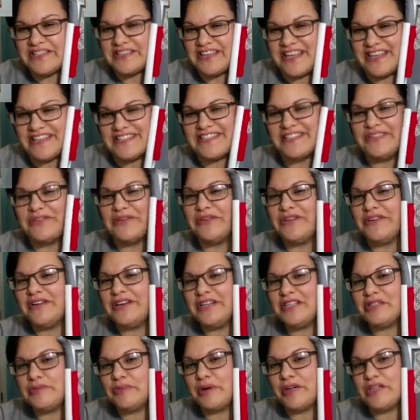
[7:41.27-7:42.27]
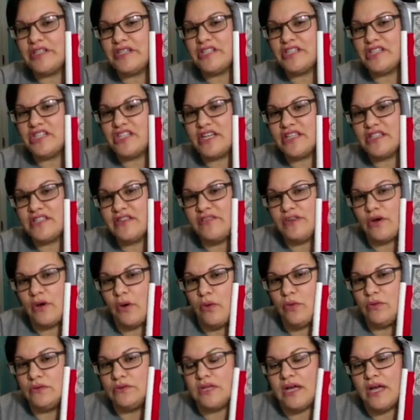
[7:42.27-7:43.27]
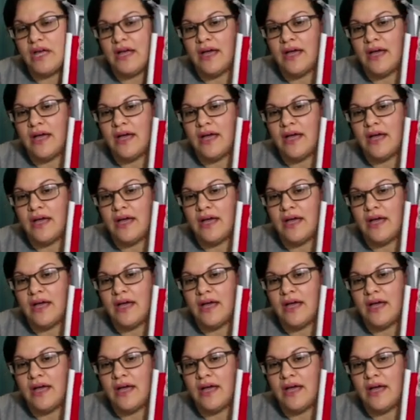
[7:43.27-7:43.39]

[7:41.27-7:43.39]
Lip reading: Yes, Northern Expressions Shades of Gold.